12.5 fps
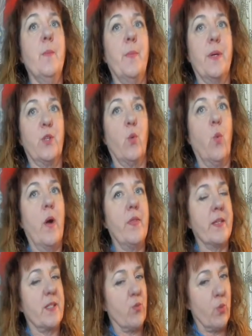But the one
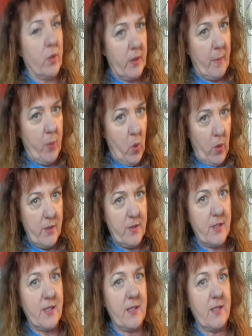that's really
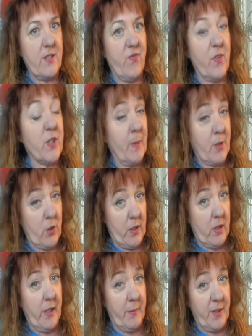important is, especially
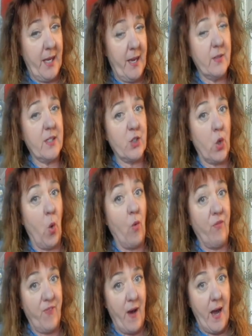in Klamath County, is Goal
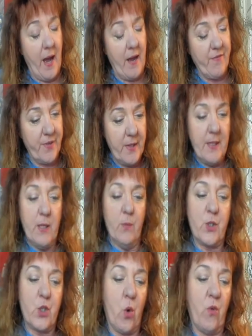5,
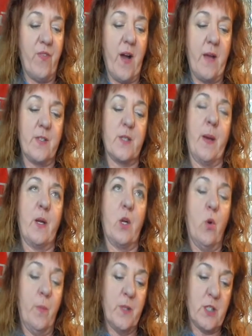which Goal 5 is about
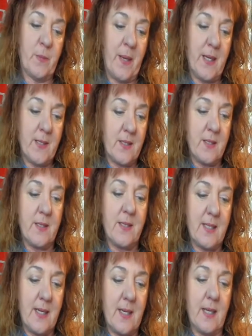open spaces,
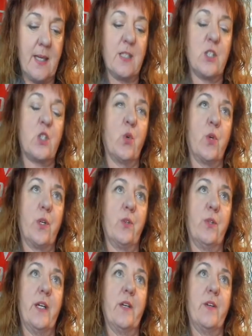scenic
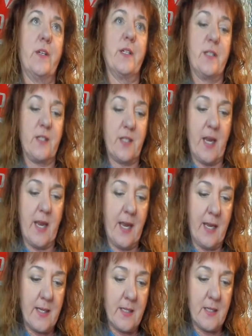historical areas,
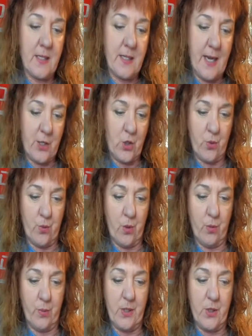and
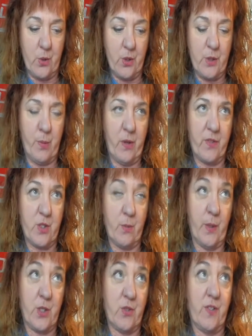natural resource
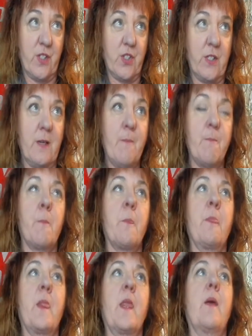preservation,
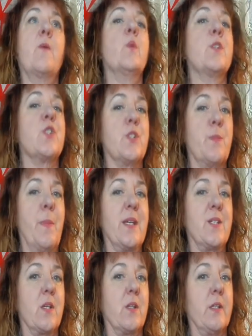which is
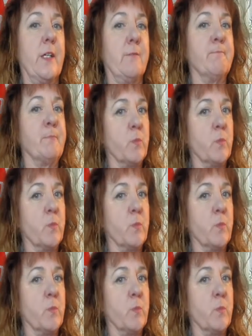basically